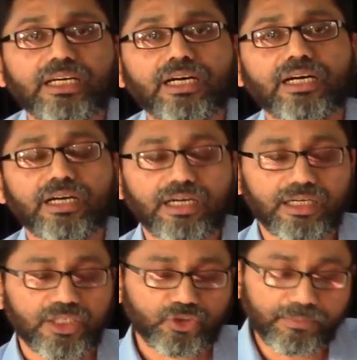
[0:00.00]

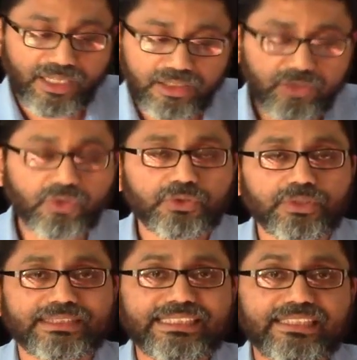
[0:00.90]
So I'm not going to go
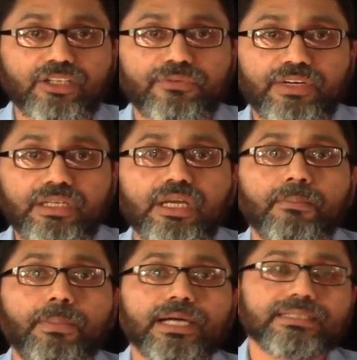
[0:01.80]
into the detail of it,
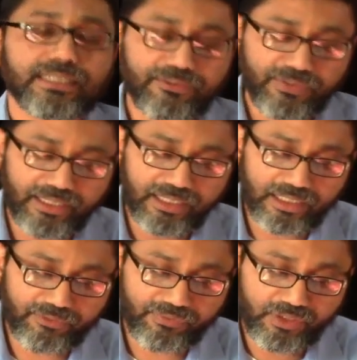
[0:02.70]
but
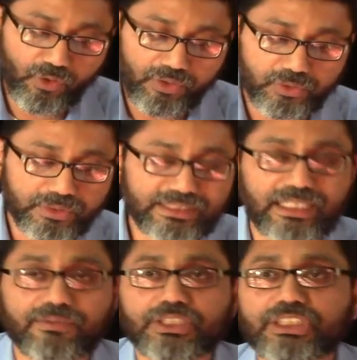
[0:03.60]
if we go into this
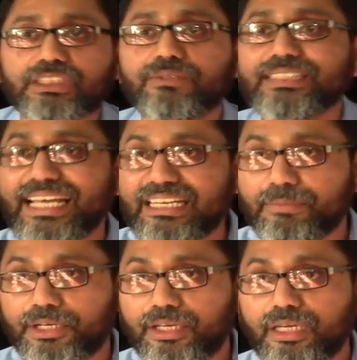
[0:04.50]
kind of discussion with
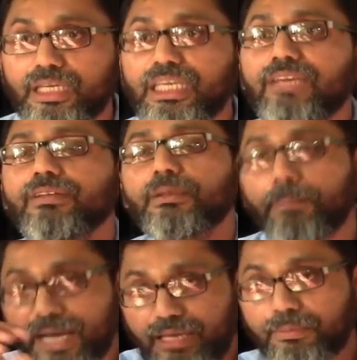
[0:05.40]
anybody, even the
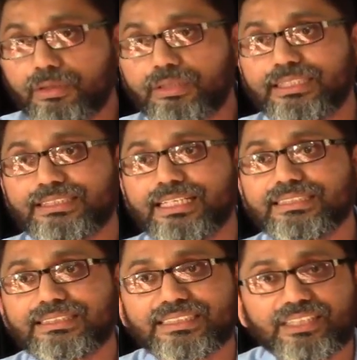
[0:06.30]
Bible
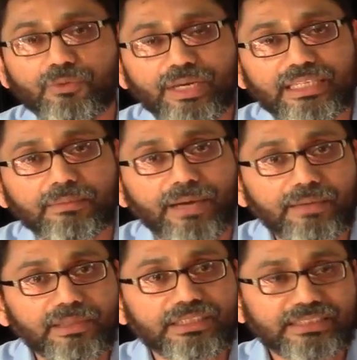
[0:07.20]
discusses in the way the
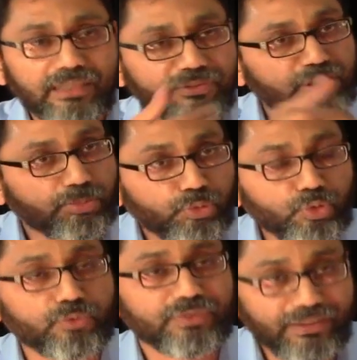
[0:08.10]
Bible itself is a
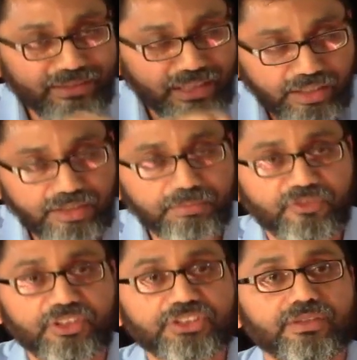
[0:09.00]
proof, even the
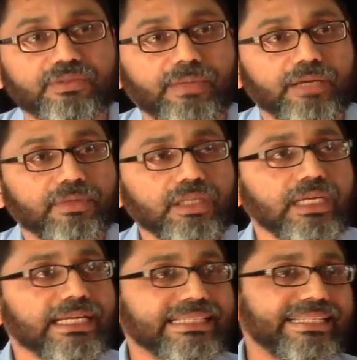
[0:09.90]
current version of the
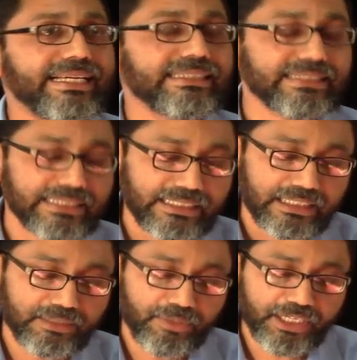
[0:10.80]
Bible, that
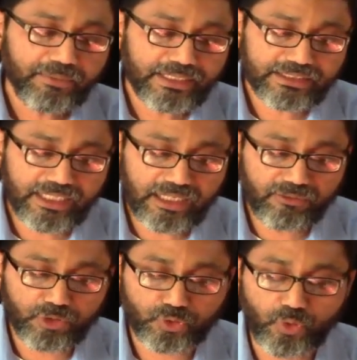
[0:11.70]
Ibrahim alayhi
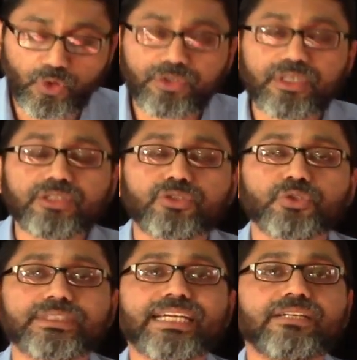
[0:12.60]
salam was ordered
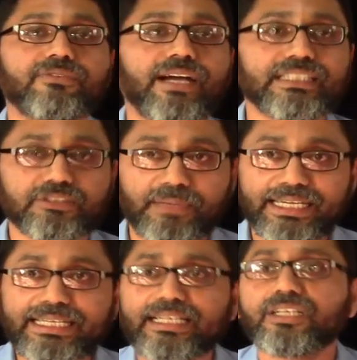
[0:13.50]
to sacrifice
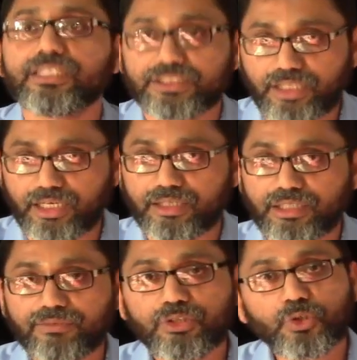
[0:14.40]
Ismail and not
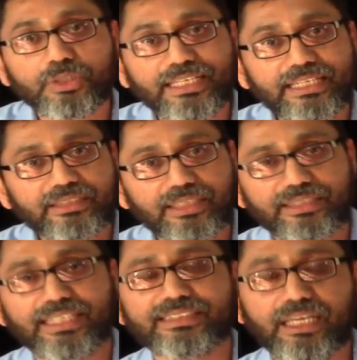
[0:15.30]
Ishaq, even though
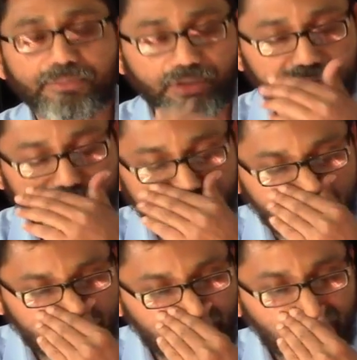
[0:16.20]
they say because of
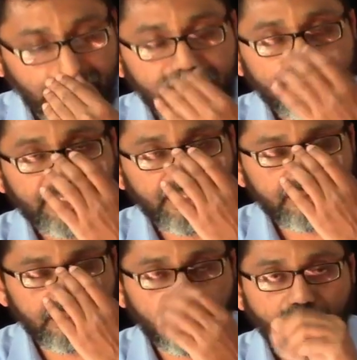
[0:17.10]
jealousy
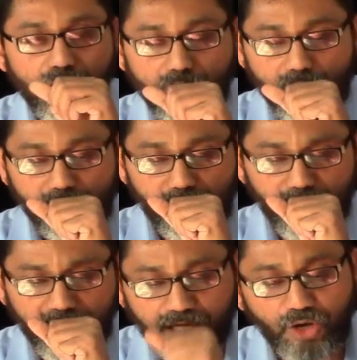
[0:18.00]
that
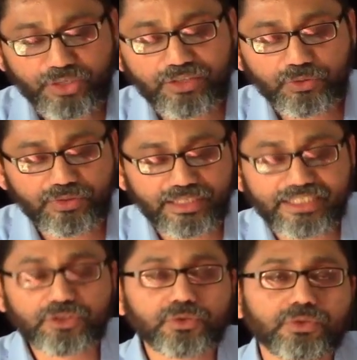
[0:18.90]
how can you
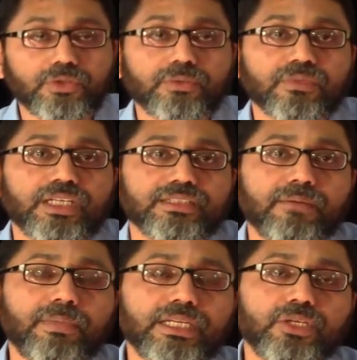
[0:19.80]
relate to
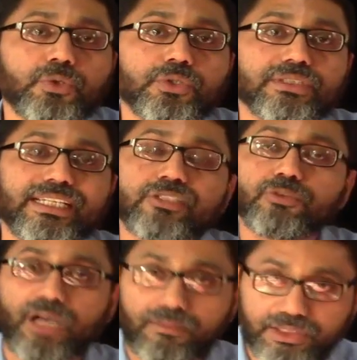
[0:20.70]
somebody who was
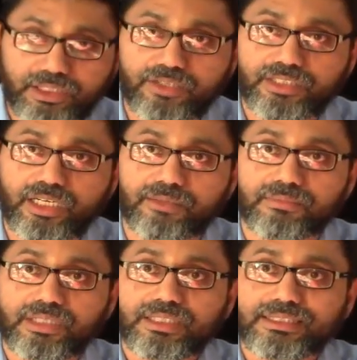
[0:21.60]
linked to Muhammad sallallahu alayhi wa
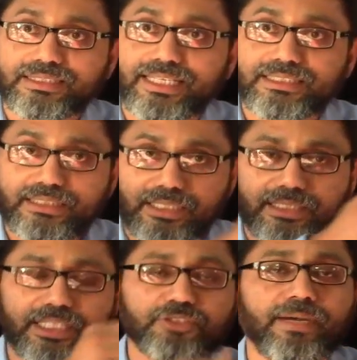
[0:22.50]
sallam, that
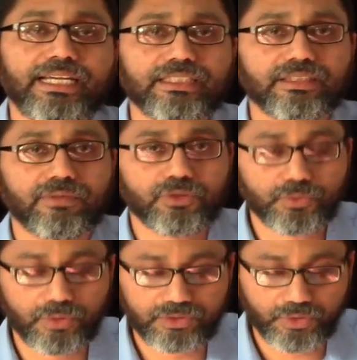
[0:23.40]
the Ismail is the one
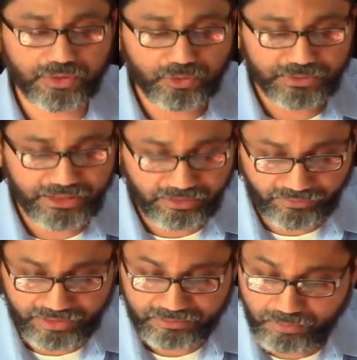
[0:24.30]
who was ordered to be
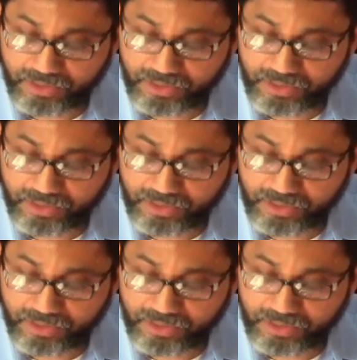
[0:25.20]
sacrificed.